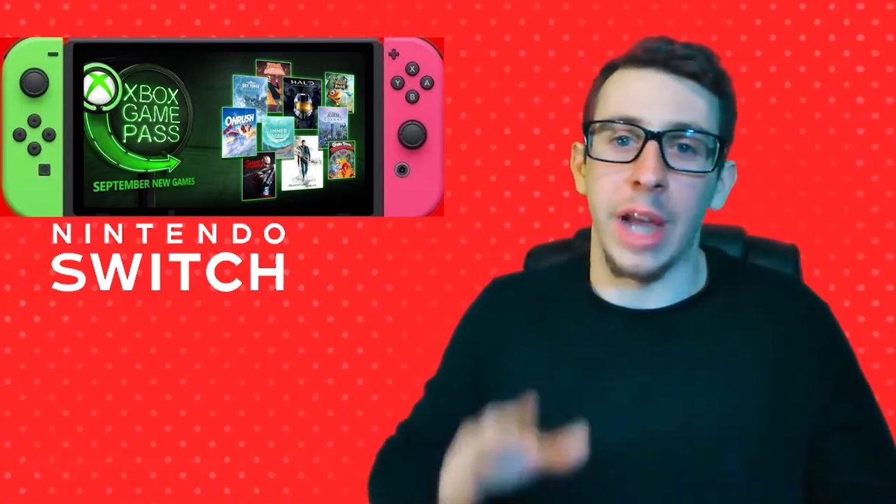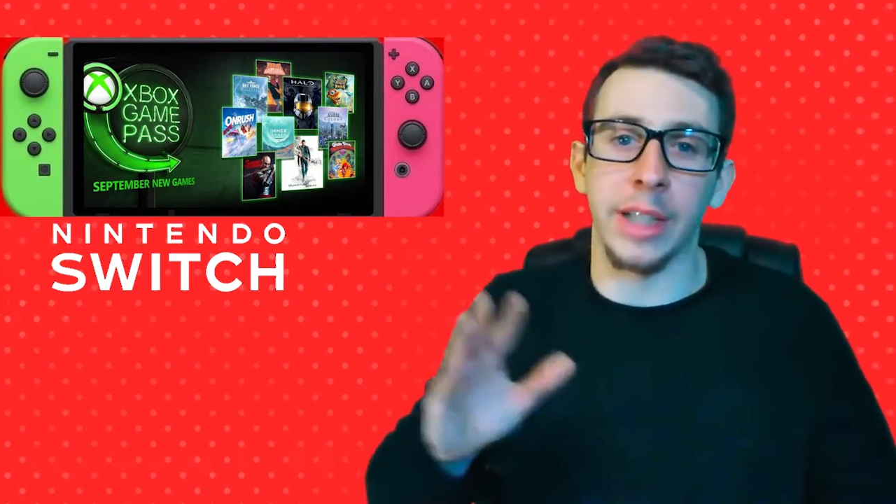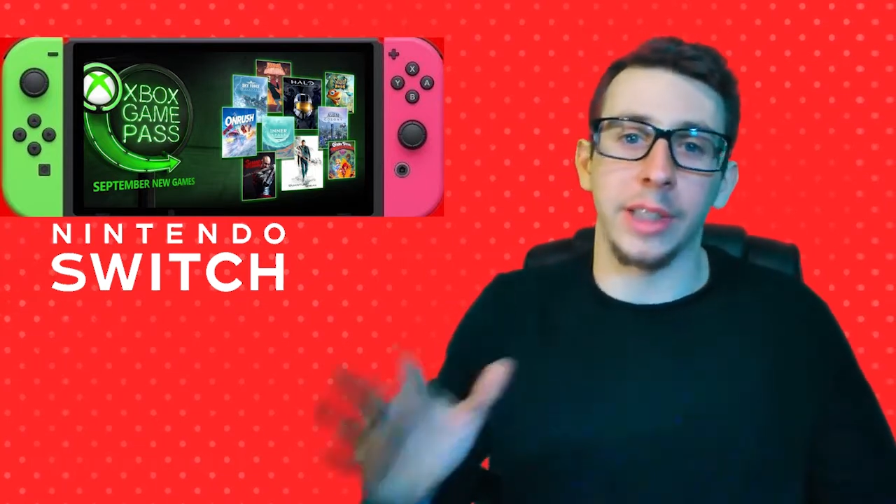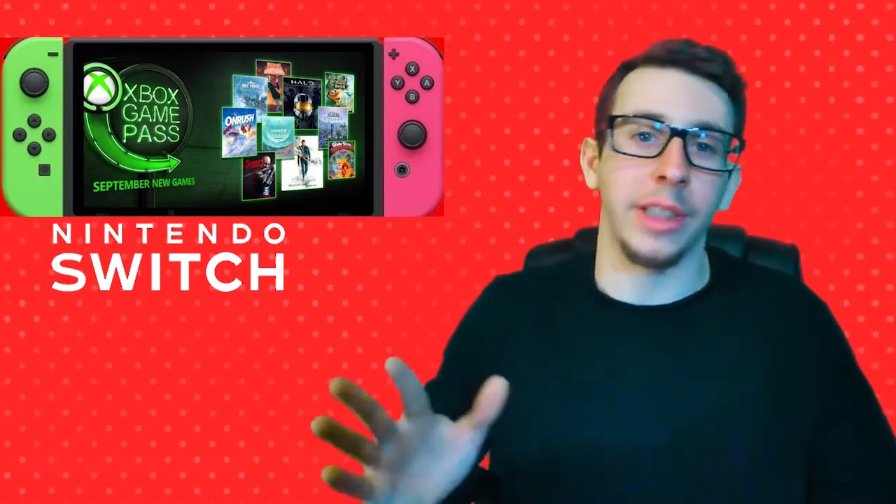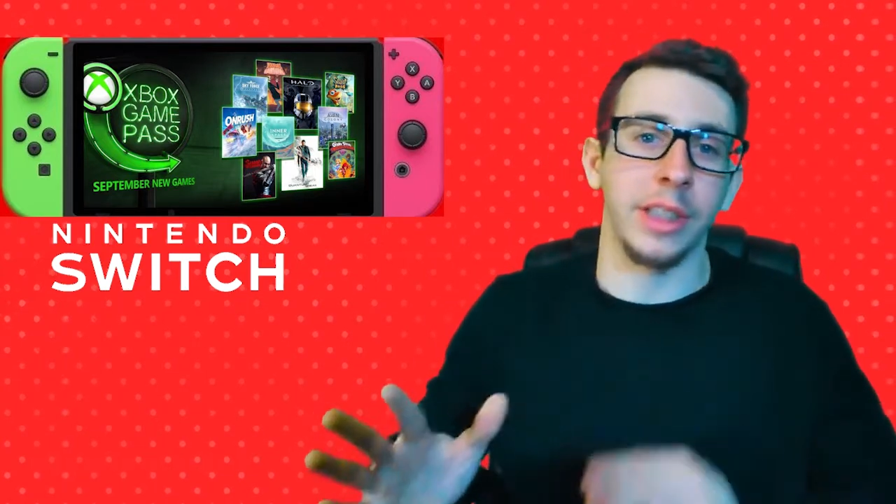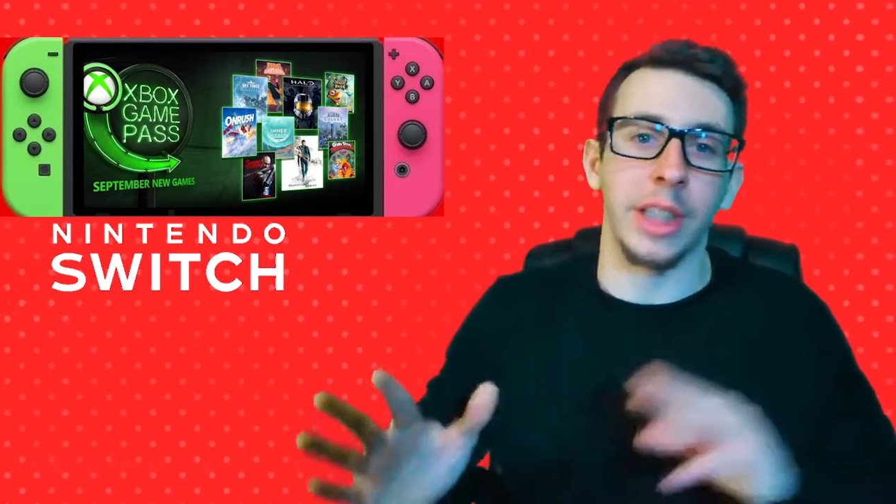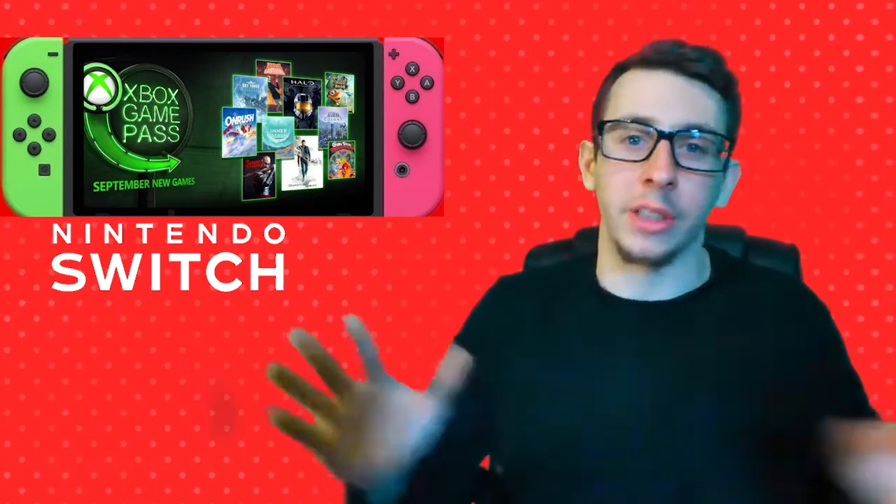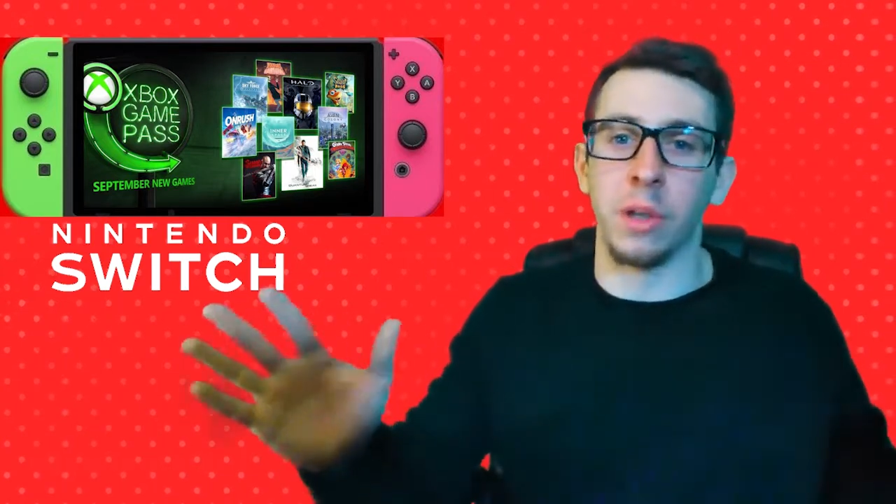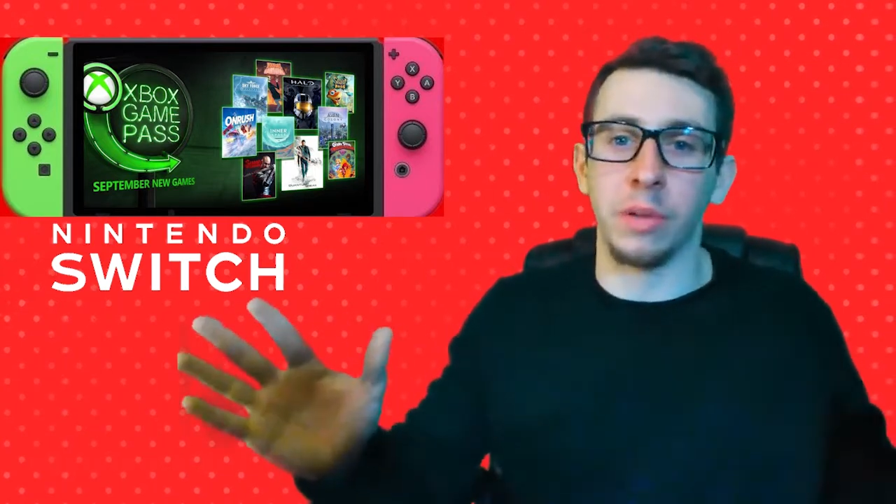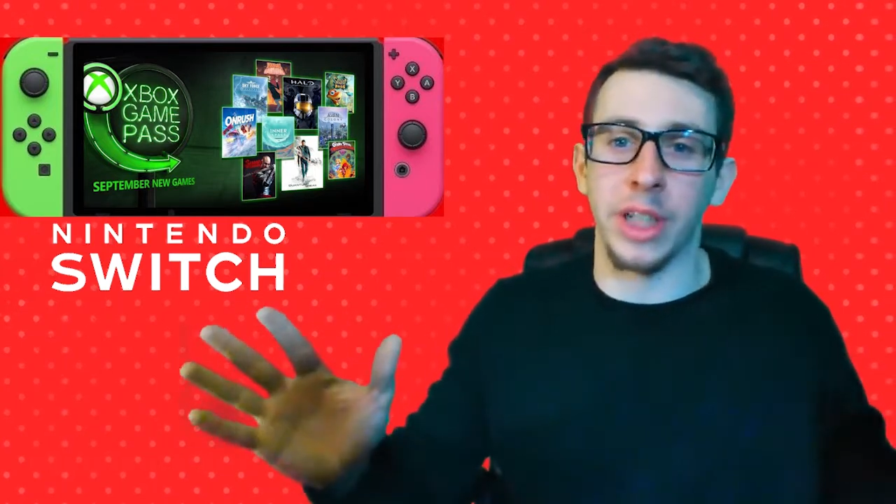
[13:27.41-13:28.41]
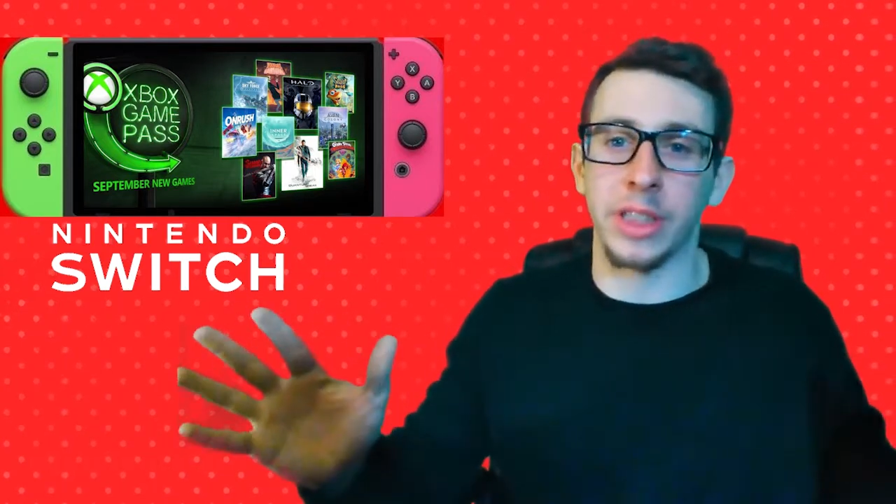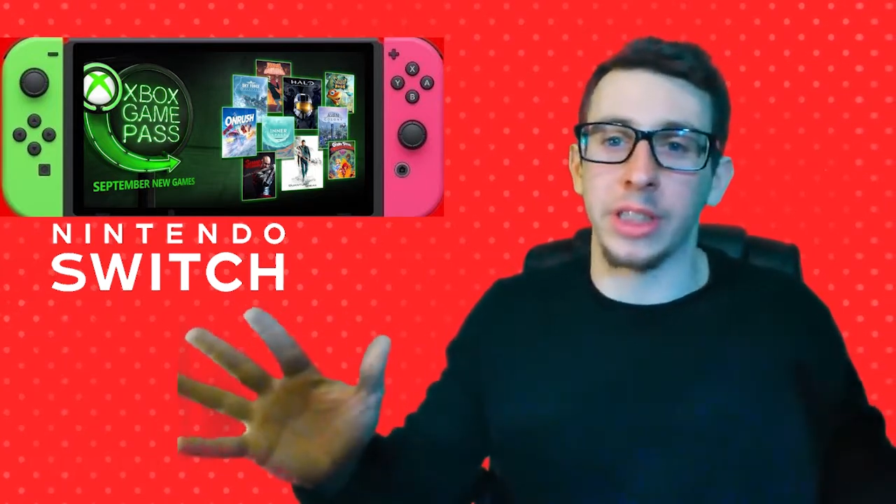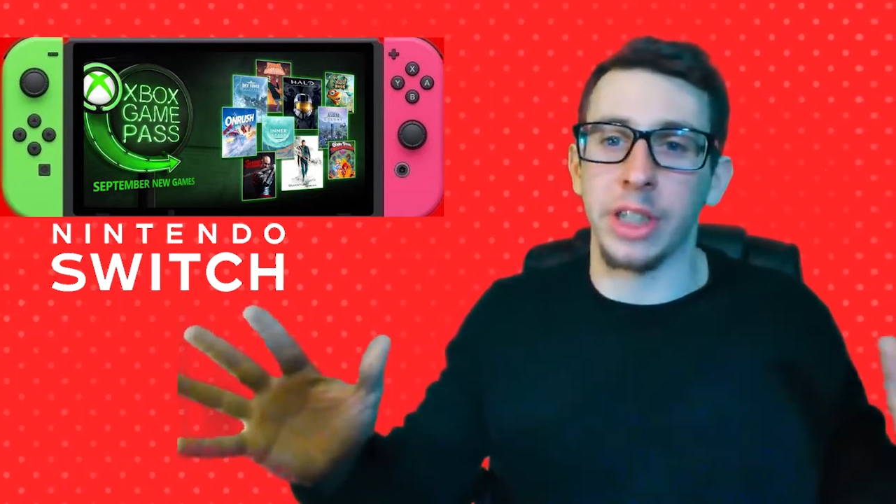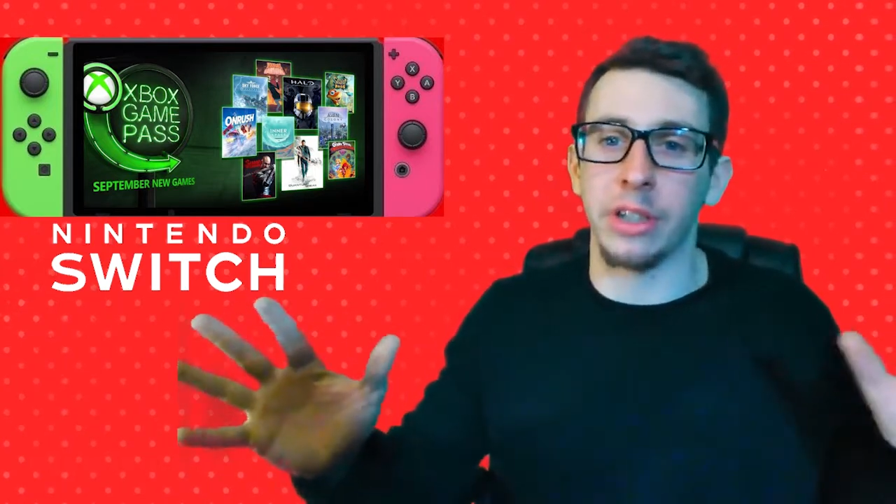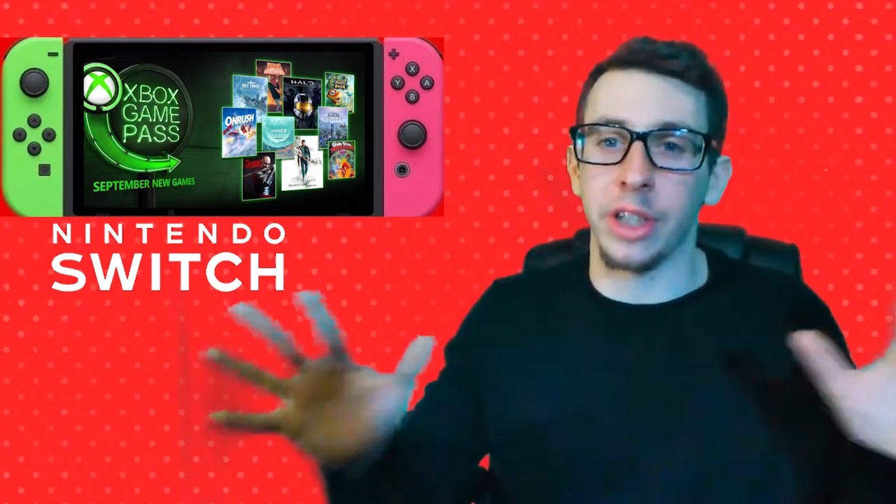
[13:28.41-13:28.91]
entities that don't
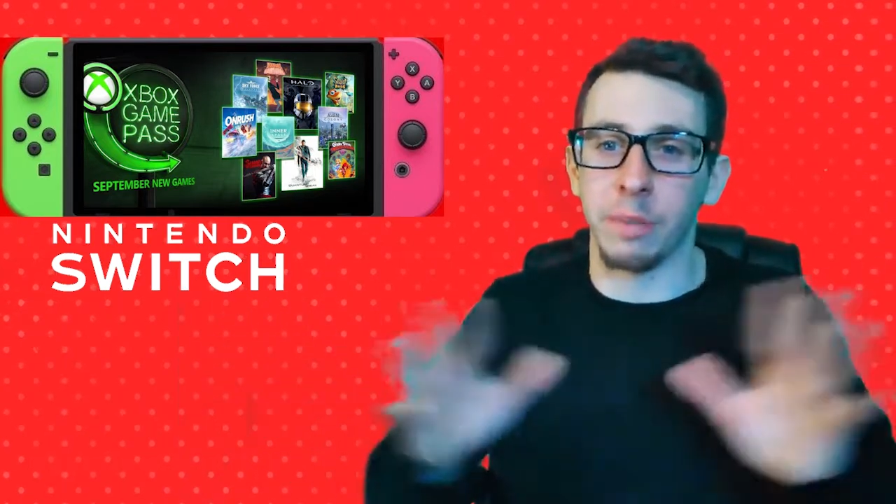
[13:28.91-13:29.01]
necessarily